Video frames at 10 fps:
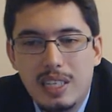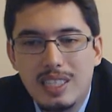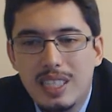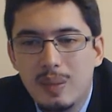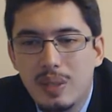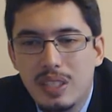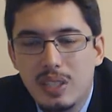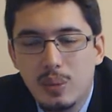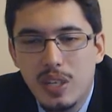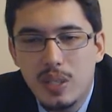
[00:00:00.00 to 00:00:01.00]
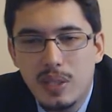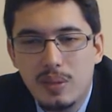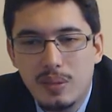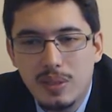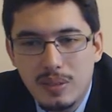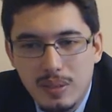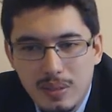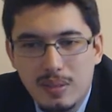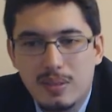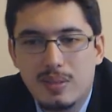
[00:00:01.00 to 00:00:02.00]
it seemed like his race pace wasn't
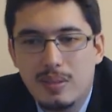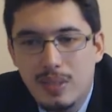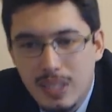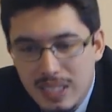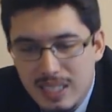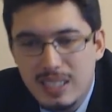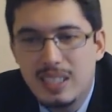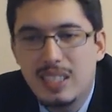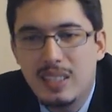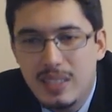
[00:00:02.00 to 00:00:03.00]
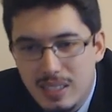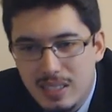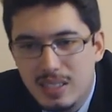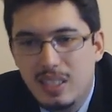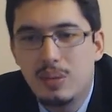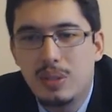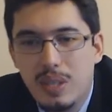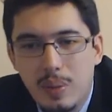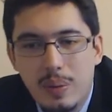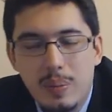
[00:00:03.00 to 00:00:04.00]
quite there at times. He
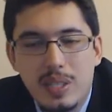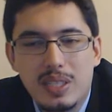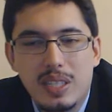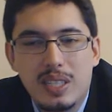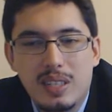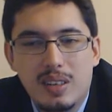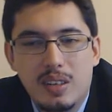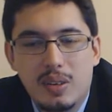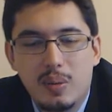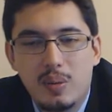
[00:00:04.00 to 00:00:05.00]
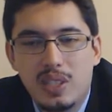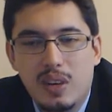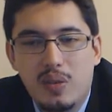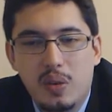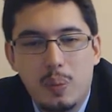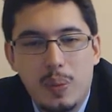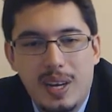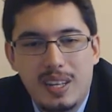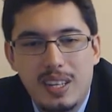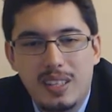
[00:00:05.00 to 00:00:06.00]
went a bit missing and kind of got shuffled
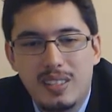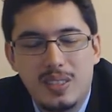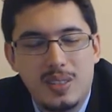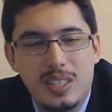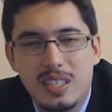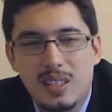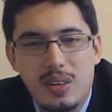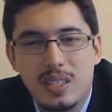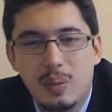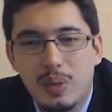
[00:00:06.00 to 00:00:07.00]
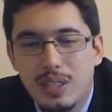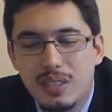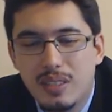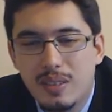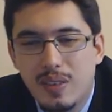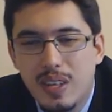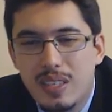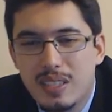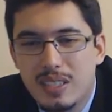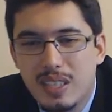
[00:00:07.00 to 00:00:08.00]
back in during these crazy pit stop
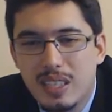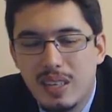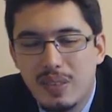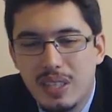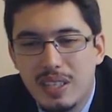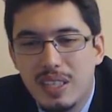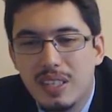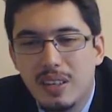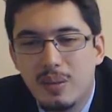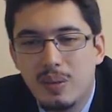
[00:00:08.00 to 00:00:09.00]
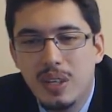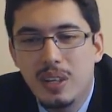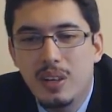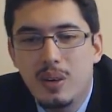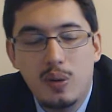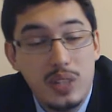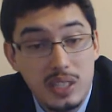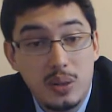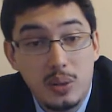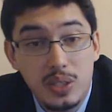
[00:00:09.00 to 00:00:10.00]
phases that you have in IndyCar with all
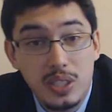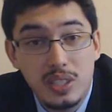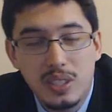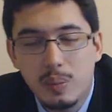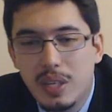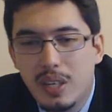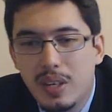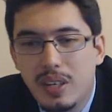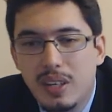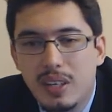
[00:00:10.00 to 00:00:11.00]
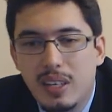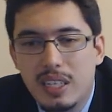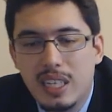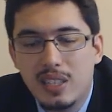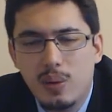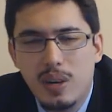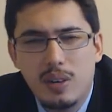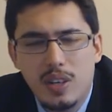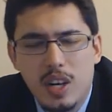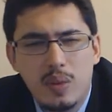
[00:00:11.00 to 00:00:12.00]
these cautions appearing, and he had a
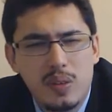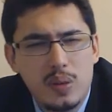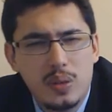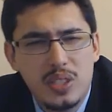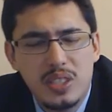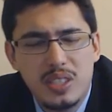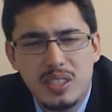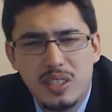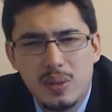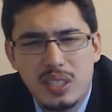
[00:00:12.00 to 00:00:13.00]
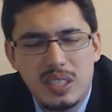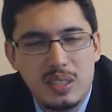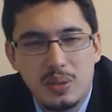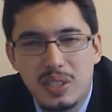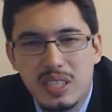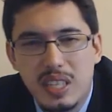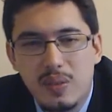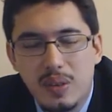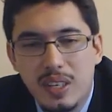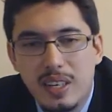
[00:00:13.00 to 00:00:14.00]
record number of cautions in this race. I think it was
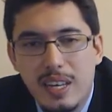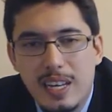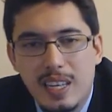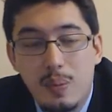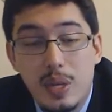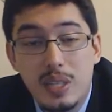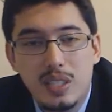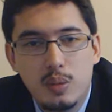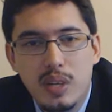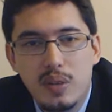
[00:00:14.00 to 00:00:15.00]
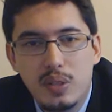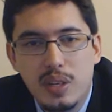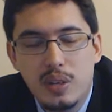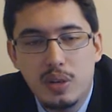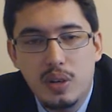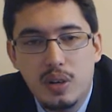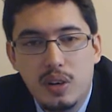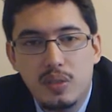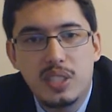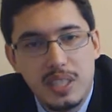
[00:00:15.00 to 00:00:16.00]
7, and he had beaten the previous record
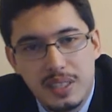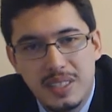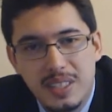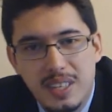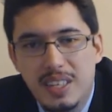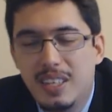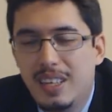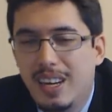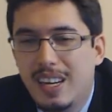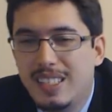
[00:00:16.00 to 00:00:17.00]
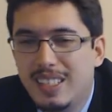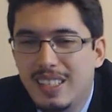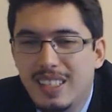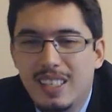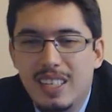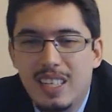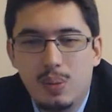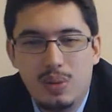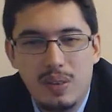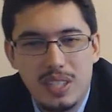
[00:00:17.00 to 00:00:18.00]
of 6. And in
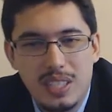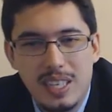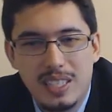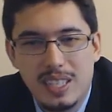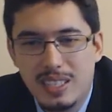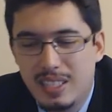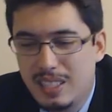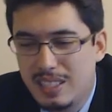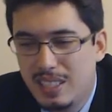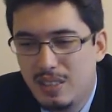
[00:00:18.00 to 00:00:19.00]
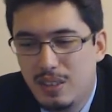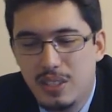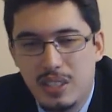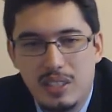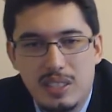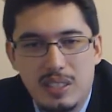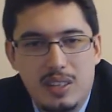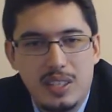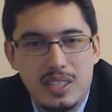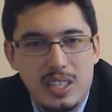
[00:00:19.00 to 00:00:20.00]
the previous years, actually, they're saying commentary, it was
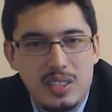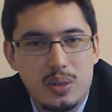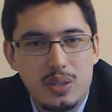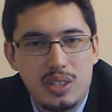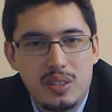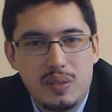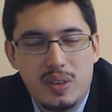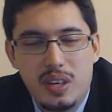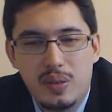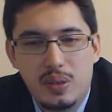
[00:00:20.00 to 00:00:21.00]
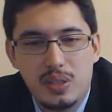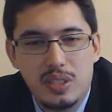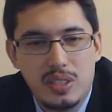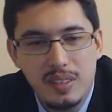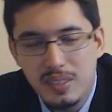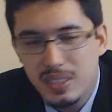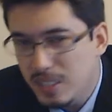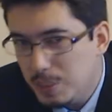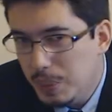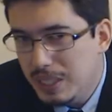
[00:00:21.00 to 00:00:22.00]
either 6 cautions or 5 cautions, so they
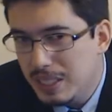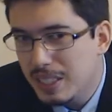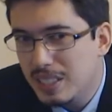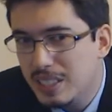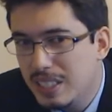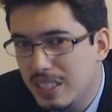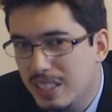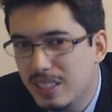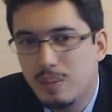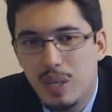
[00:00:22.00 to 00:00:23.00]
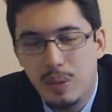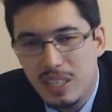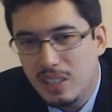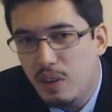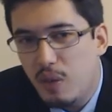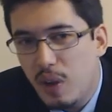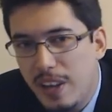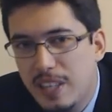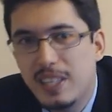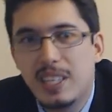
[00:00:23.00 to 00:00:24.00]
just beat it this year. Maybe they can go for
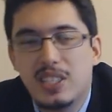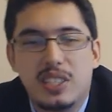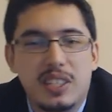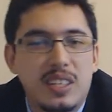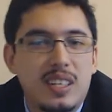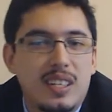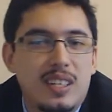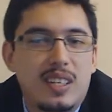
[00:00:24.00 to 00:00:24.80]
8 next year.